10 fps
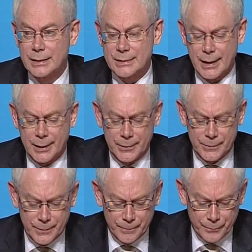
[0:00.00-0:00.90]

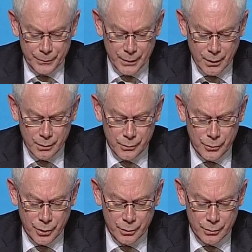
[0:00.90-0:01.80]
Second,
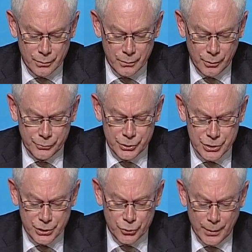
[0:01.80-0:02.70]
on the
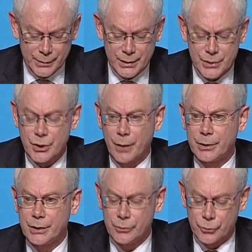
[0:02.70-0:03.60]
G20
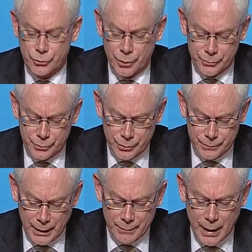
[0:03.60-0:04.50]
summit in
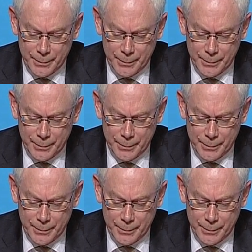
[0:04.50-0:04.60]
Toronto, I'm